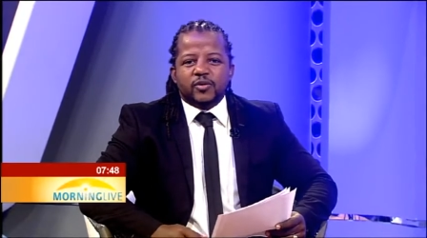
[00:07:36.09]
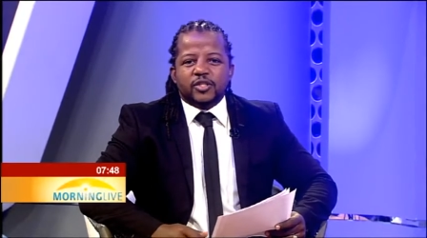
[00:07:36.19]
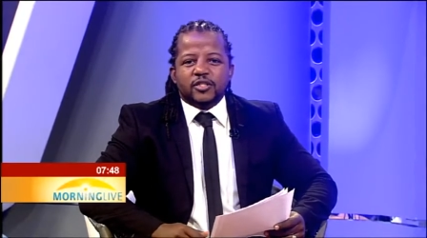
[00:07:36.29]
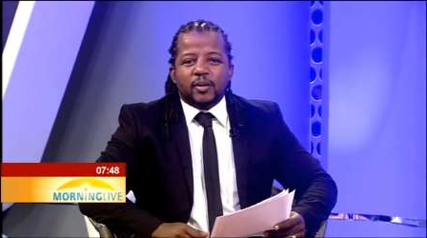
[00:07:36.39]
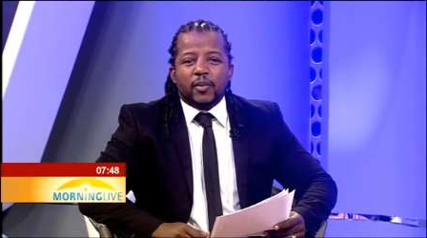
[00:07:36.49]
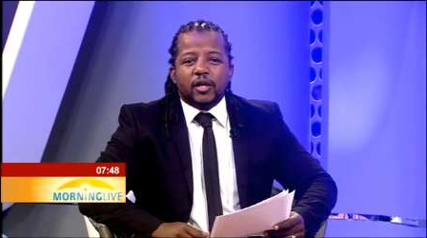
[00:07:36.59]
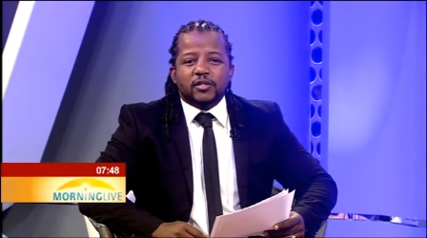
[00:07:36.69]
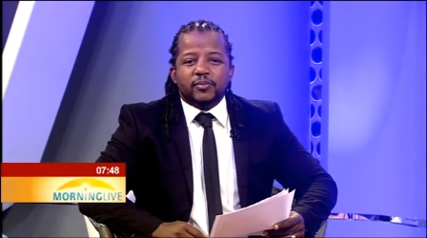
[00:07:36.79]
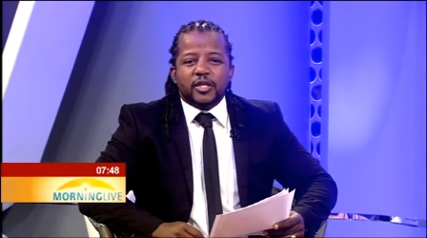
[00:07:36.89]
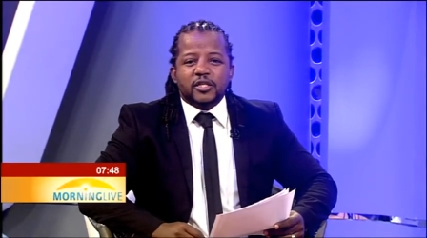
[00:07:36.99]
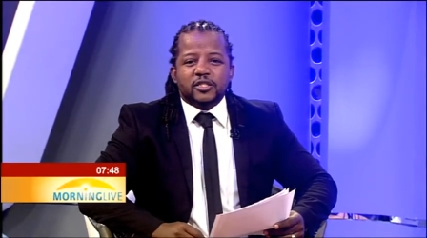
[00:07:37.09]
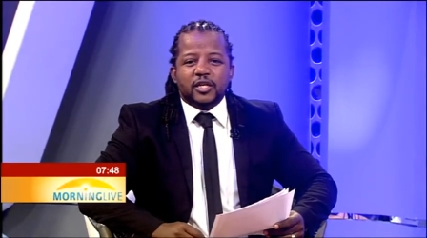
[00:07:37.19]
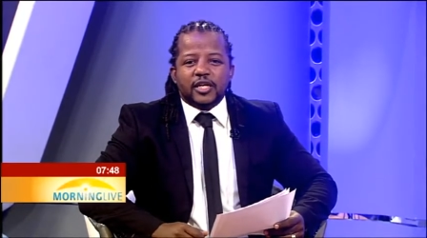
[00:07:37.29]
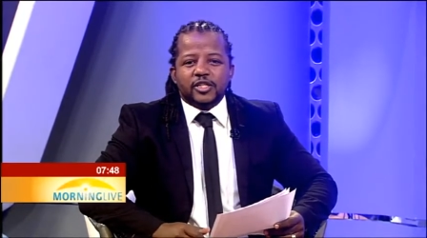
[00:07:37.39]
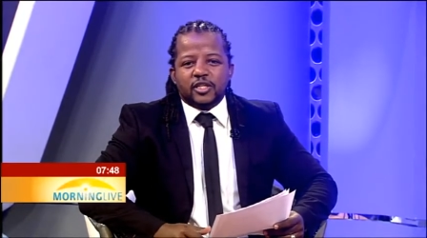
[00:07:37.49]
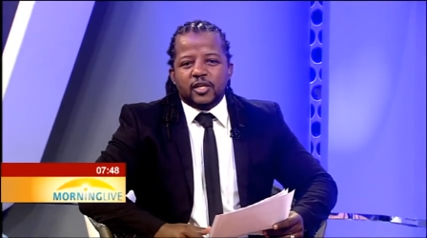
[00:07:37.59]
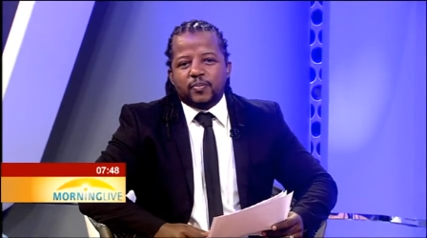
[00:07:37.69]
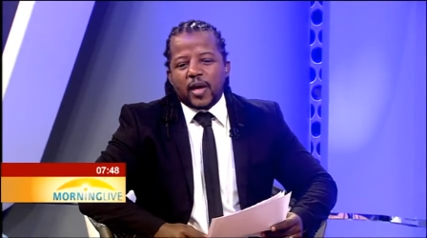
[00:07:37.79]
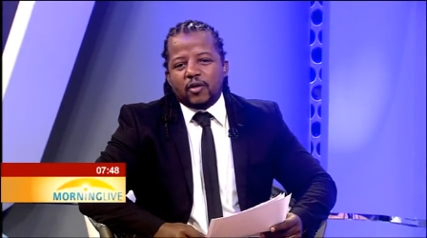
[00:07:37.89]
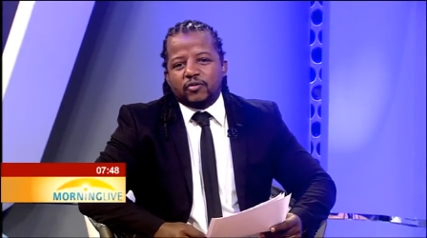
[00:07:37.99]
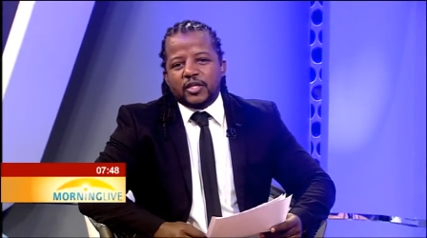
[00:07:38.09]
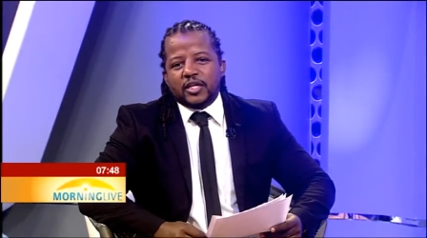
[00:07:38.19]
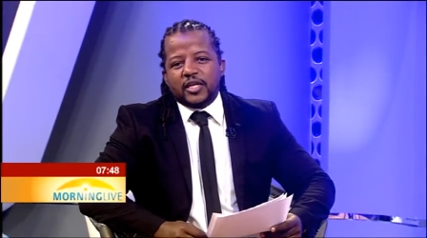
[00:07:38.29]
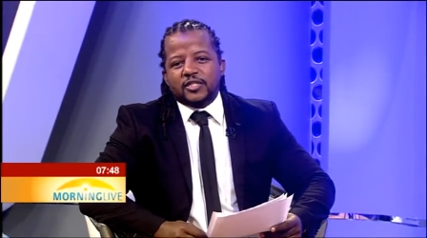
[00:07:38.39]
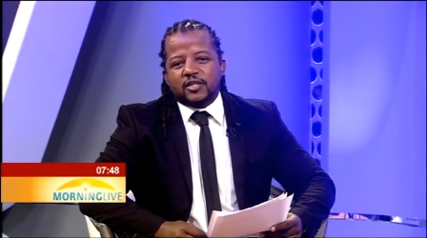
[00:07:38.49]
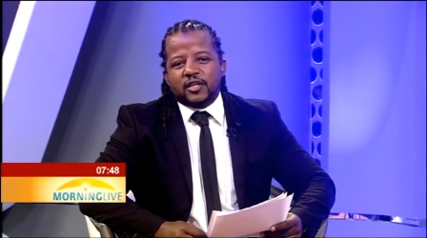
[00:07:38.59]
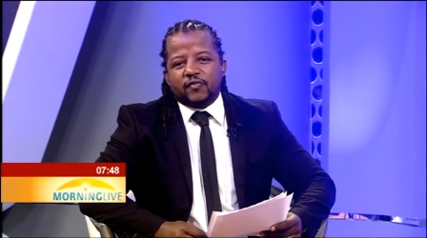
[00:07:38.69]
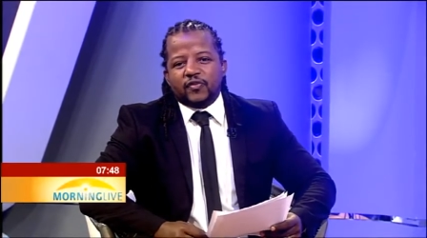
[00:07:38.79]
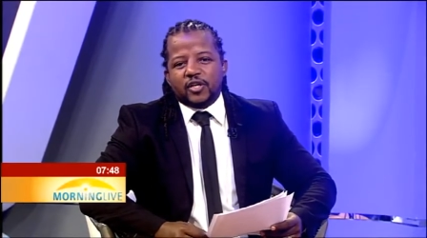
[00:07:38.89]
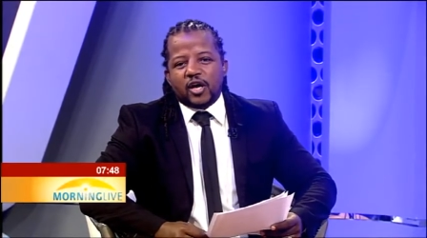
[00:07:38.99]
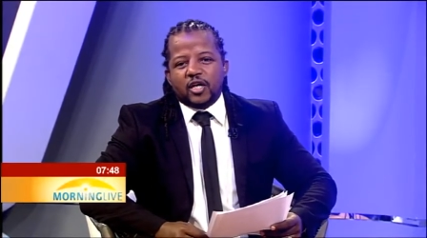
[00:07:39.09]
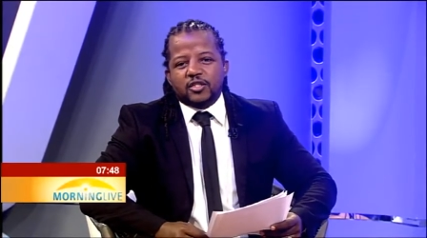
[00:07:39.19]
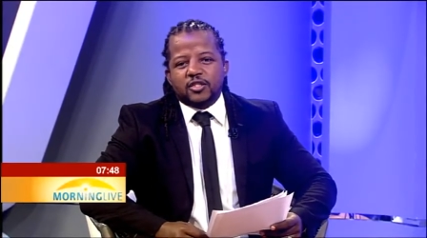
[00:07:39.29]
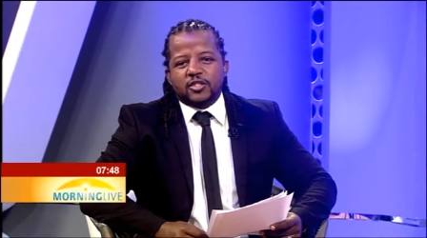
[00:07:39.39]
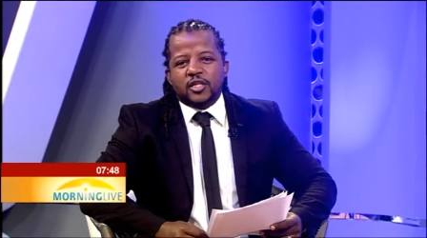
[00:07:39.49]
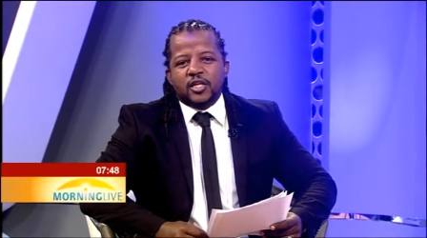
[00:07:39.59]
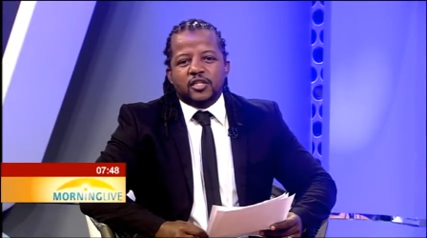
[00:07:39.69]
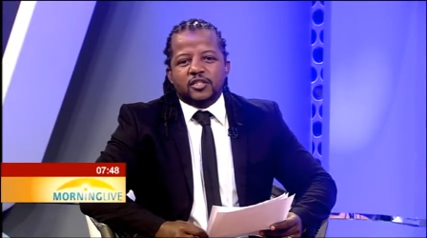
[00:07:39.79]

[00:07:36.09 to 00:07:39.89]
which is a multimedia installation about the late South African artist